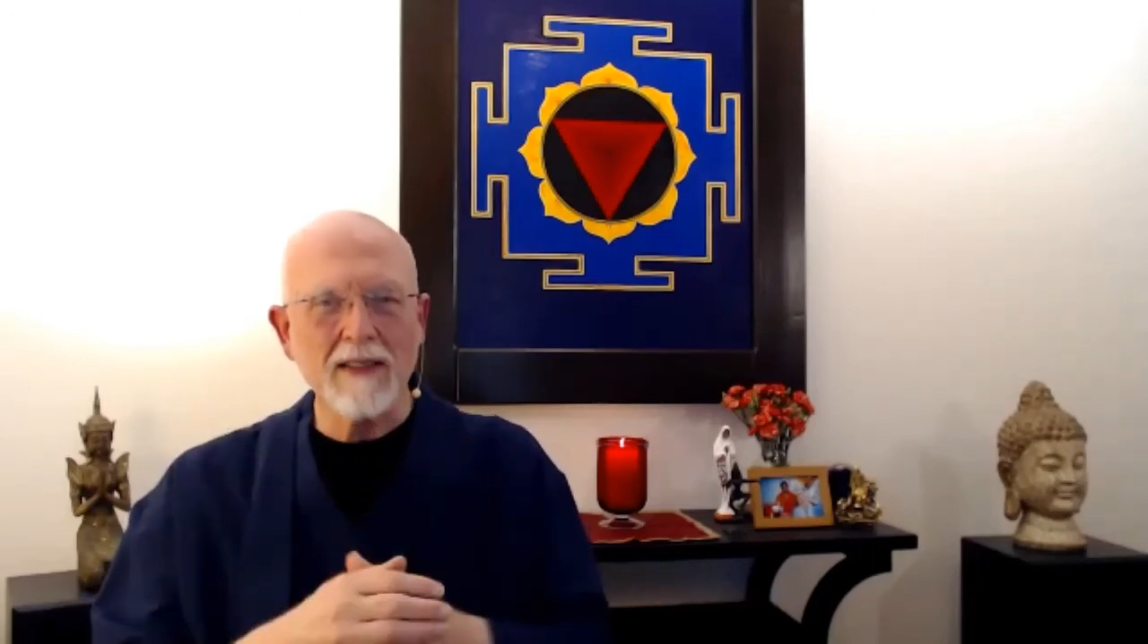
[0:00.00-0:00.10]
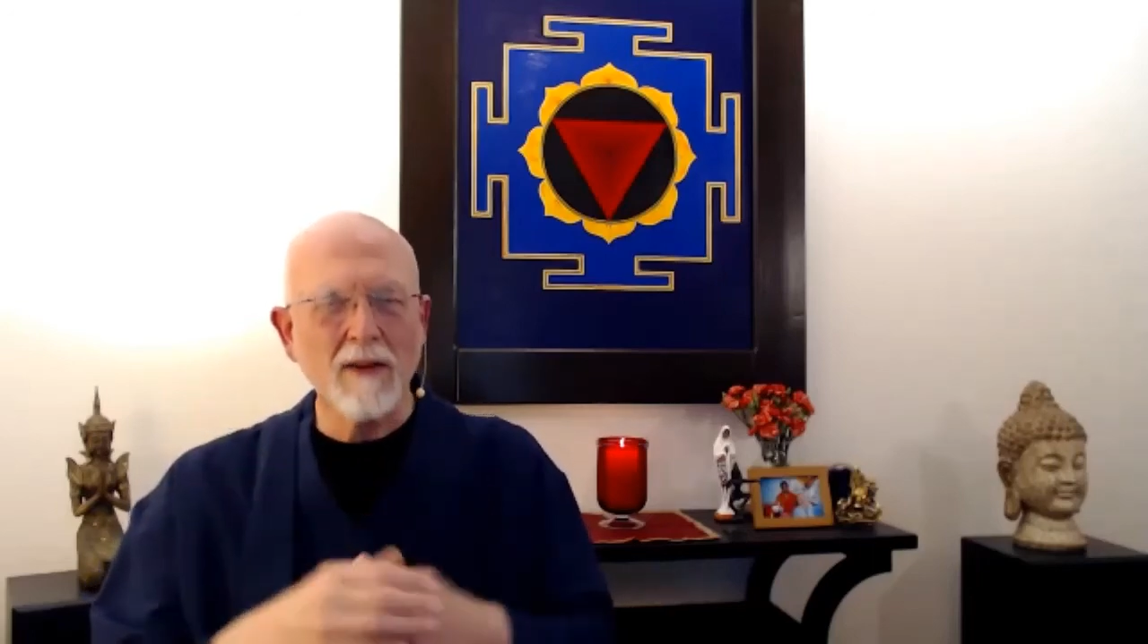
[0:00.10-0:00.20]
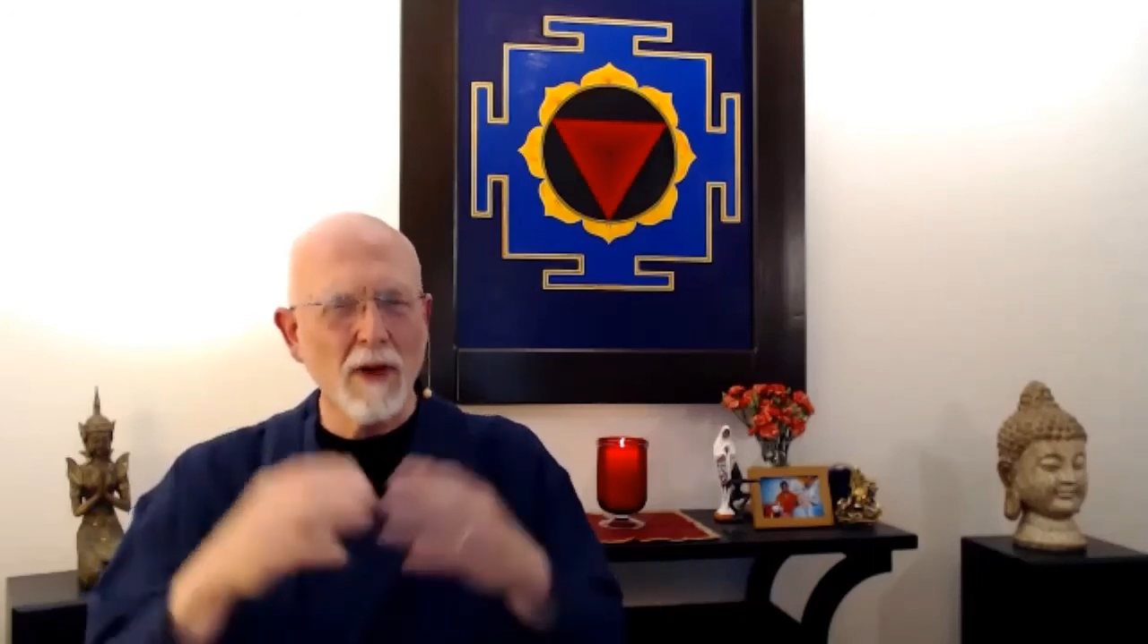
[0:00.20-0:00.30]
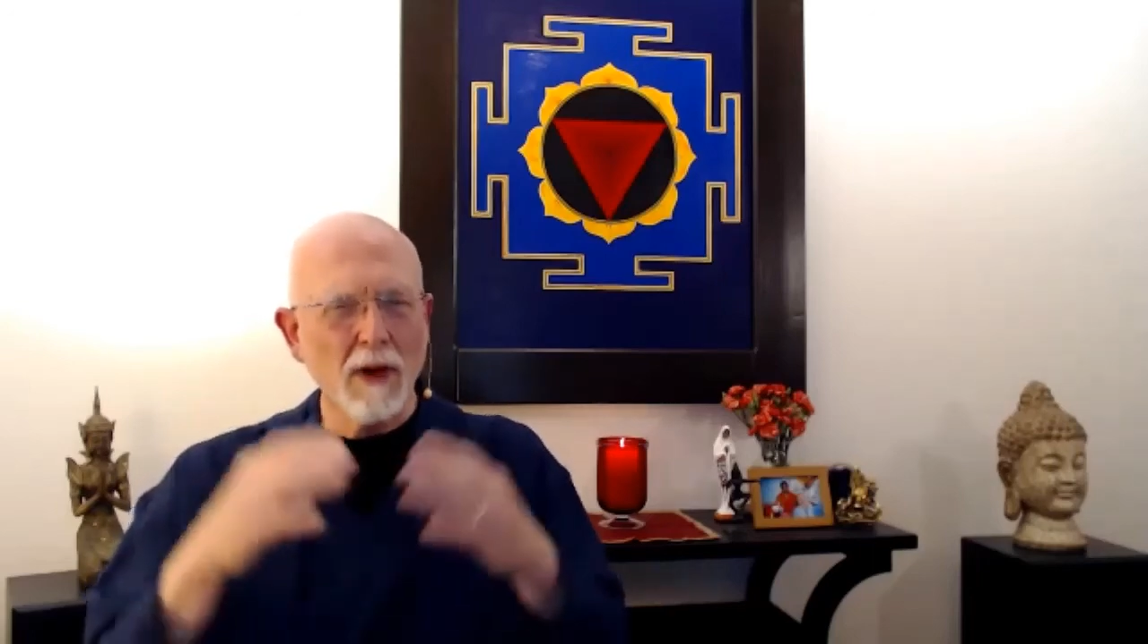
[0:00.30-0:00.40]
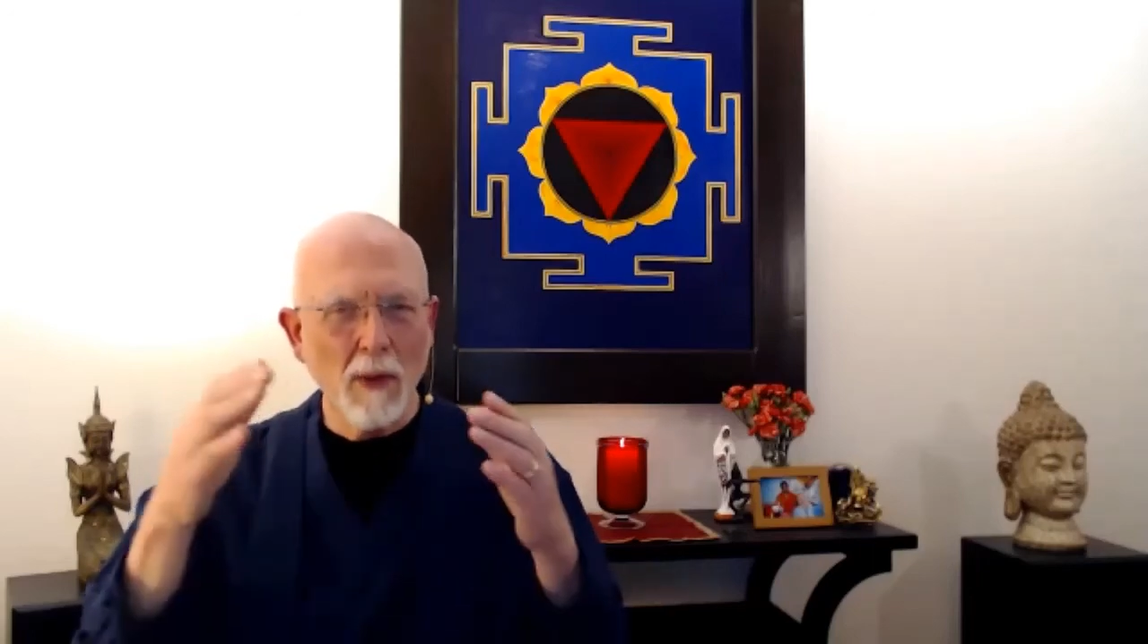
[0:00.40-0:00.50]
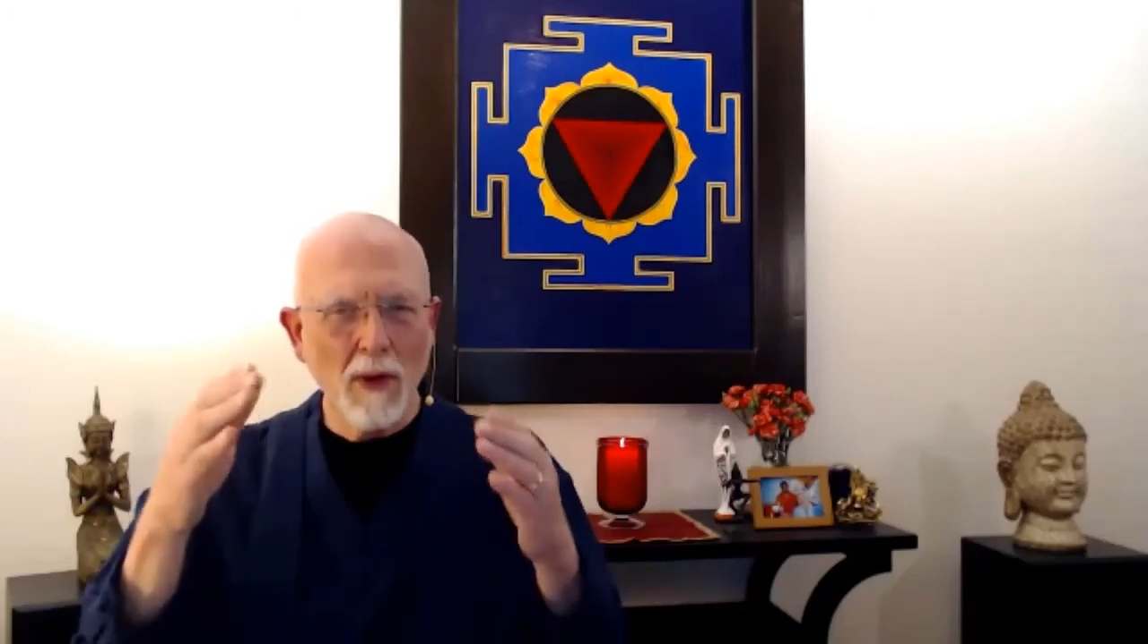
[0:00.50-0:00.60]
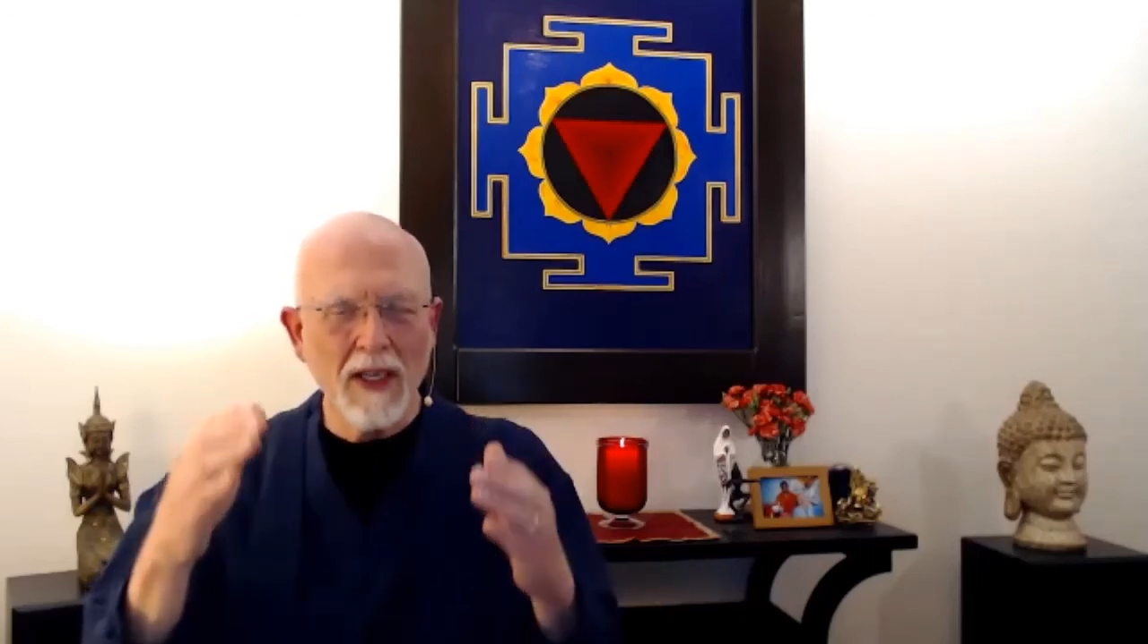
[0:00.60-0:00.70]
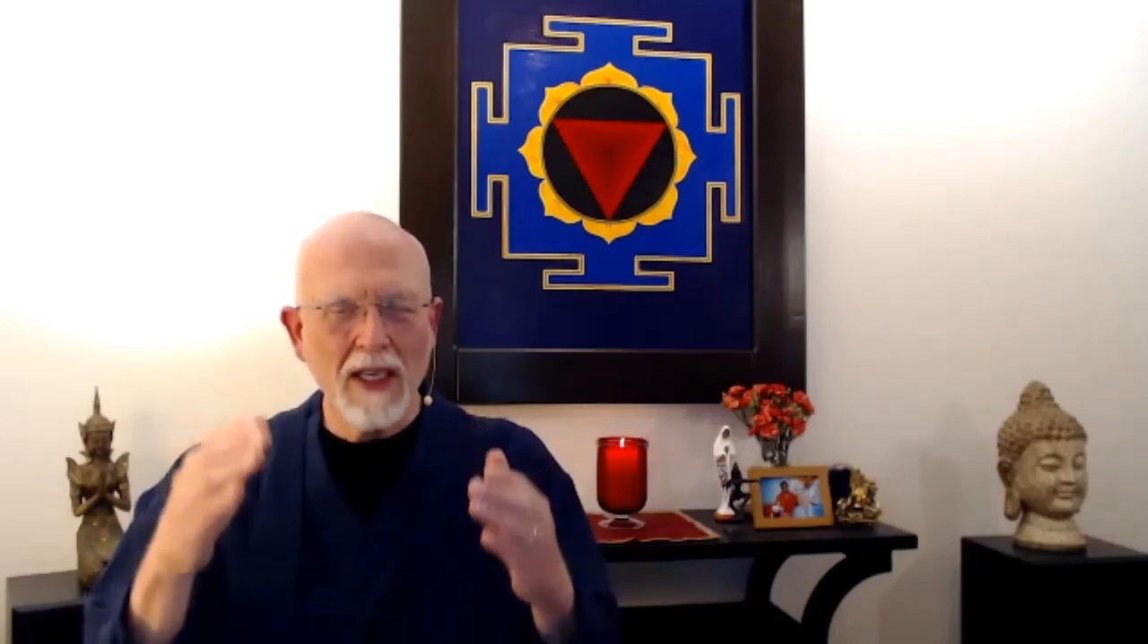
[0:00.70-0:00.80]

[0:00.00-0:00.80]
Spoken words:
the very word